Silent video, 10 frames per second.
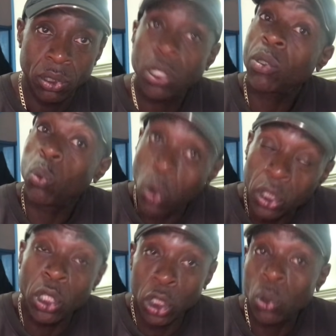So the
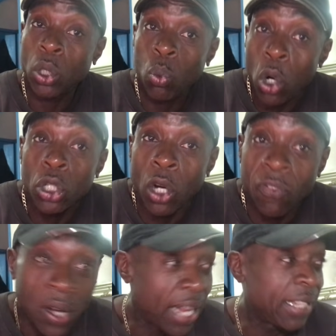war you're
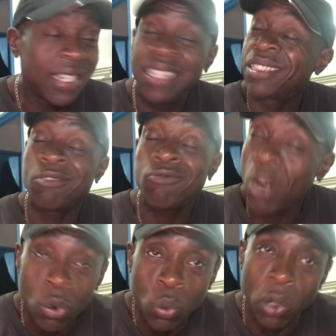fighting is the
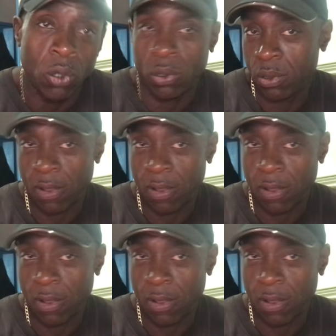wrong war.